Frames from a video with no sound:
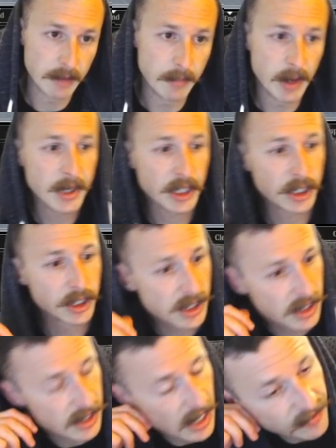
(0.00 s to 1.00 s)
maybe I should just
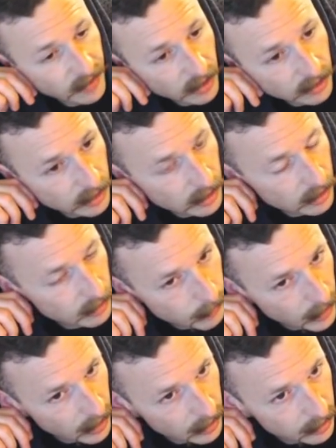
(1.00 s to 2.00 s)
save Hunger,
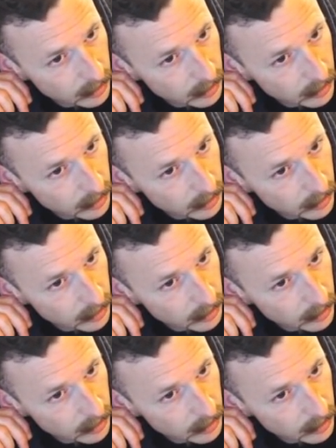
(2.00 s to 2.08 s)
but...